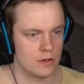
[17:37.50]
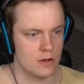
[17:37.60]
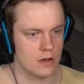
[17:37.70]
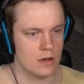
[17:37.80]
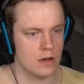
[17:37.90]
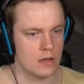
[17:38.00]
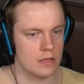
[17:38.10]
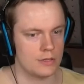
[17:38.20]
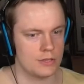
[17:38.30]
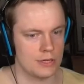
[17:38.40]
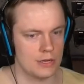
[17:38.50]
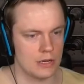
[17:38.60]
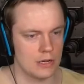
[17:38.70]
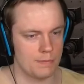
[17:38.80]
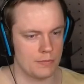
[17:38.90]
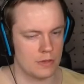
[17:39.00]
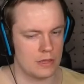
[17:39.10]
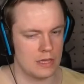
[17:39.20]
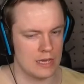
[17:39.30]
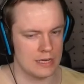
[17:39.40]
Uh, let's set up
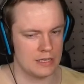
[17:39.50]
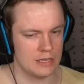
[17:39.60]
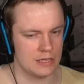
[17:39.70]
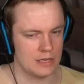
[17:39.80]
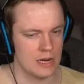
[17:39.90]
this